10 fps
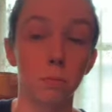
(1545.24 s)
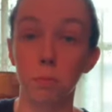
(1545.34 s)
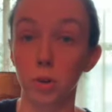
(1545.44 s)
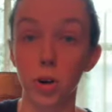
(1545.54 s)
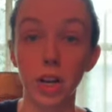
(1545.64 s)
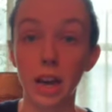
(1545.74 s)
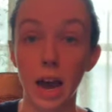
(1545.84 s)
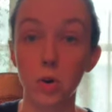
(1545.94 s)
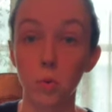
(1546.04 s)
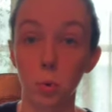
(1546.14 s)
blurting
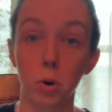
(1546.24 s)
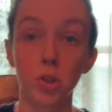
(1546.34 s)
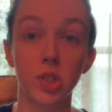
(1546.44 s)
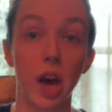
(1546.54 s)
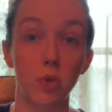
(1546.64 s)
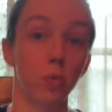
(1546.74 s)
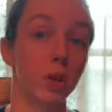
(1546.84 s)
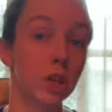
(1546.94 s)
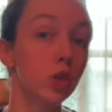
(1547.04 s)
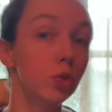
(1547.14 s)
out words that
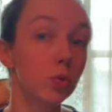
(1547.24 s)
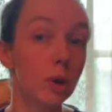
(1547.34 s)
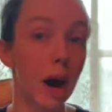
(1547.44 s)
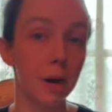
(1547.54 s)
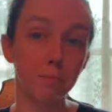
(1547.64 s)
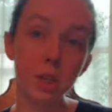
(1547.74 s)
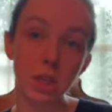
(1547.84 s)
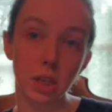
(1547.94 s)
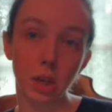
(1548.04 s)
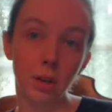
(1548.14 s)
we do not
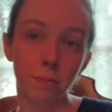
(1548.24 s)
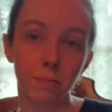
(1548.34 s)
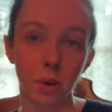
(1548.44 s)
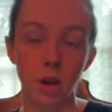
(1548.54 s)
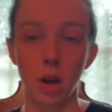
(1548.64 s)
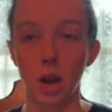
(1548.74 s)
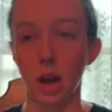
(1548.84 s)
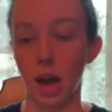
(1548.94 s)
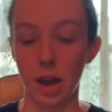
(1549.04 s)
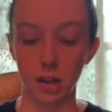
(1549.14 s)
mean,
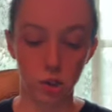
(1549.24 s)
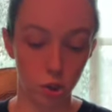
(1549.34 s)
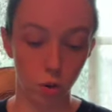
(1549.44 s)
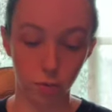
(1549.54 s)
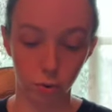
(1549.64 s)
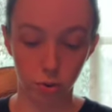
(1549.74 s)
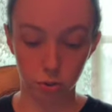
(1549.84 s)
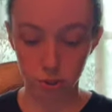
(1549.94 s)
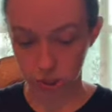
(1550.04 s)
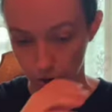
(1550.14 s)
and so forth.
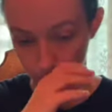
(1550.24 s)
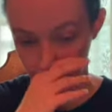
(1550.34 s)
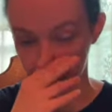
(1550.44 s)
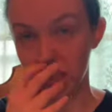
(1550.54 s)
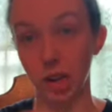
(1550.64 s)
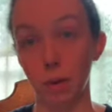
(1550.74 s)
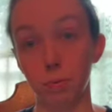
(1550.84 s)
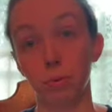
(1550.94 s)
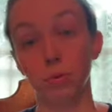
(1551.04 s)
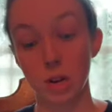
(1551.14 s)
So it's a
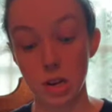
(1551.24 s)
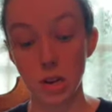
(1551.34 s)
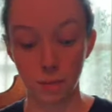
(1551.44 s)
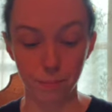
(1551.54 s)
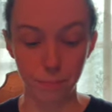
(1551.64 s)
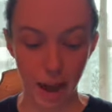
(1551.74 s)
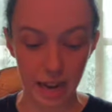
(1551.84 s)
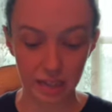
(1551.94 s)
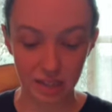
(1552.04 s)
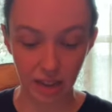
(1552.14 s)
pretty
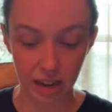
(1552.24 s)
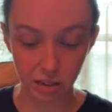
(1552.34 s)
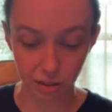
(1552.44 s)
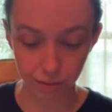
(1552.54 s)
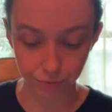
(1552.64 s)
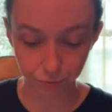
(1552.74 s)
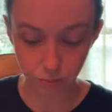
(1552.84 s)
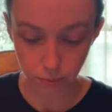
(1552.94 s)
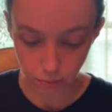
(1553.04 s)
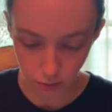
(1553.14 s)
bad cycle.
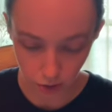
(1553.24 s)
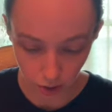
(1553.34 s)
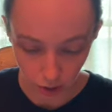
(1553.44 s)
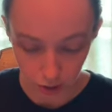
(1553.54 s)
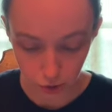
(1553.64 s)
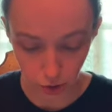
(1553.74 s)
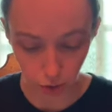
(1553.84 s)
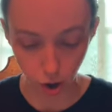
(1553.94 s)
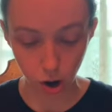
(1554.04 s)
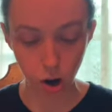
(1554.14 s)
So
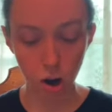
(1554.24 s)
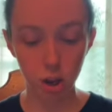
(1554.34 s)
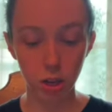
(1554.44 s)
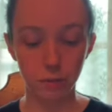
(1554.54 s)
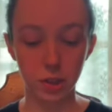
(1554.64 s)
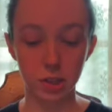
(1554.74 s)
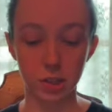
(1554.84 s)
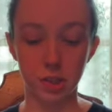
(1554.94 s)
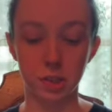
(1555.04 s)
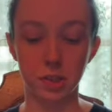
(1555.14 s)
all of this
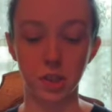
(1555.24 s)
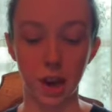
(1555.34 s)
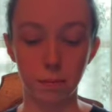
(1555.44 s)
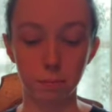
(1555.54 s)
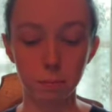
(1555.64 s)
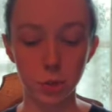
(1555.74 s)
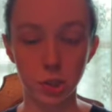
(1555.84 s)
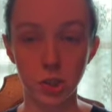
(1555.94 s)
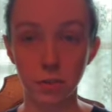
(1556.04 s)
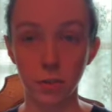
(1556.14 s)

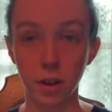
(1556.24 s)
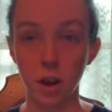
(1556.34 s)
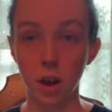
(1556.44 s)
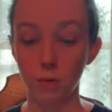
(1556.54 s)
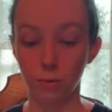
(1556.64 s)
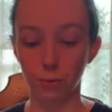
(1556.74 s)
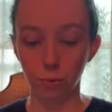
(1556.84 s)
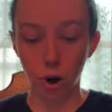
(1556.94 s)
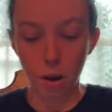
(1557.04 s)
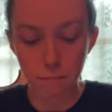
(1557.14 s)
stems
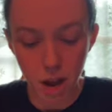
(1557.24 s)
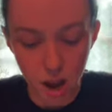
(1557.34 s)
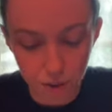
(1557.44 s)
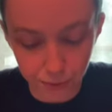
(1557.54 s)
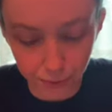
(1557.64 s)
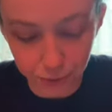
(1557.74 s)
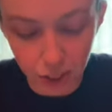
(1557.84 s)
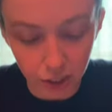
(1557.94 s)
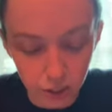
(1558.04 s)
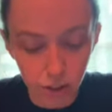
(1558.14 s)
from a
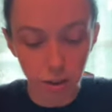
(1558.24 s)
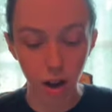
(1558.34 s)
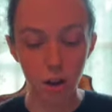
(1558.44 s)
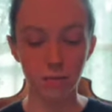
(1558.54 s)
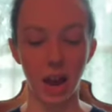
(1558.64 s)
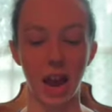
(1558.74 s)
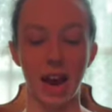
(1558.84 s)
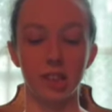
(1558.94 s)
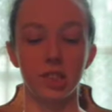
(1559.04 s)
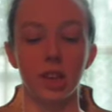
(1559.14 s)
fear of
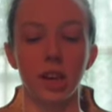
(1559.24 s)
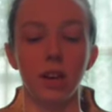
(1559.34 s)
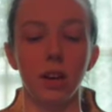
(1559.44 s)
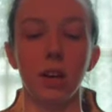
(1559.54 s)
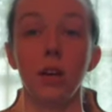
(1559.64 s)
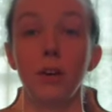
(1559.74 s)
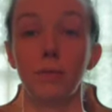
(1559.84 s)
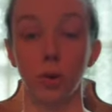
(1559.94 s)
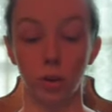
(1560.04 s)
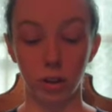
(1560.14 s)
asking
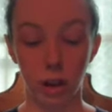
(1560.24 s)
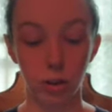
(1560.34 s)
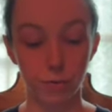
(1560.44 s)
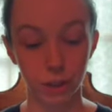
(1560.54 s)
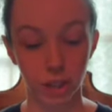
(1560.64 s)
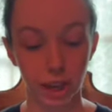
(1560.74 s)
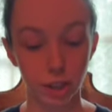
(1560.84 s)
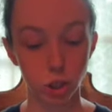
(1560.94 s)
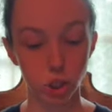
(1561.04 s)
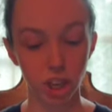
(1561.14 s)
for
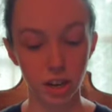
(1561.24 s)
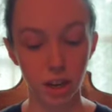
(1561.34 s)
clarification